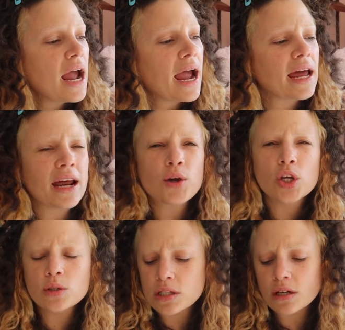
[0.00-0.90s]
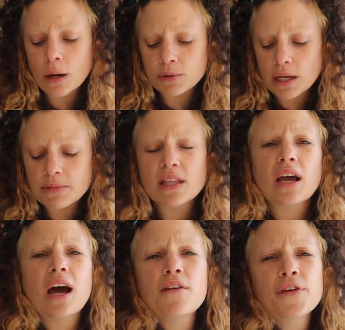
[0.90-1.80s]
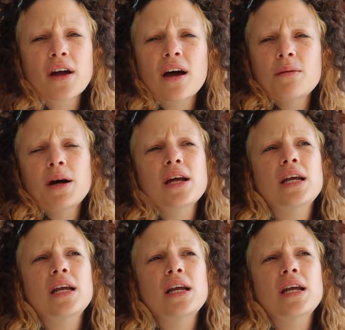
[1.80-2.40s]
And I used it a couple times and then kind of forgot about it.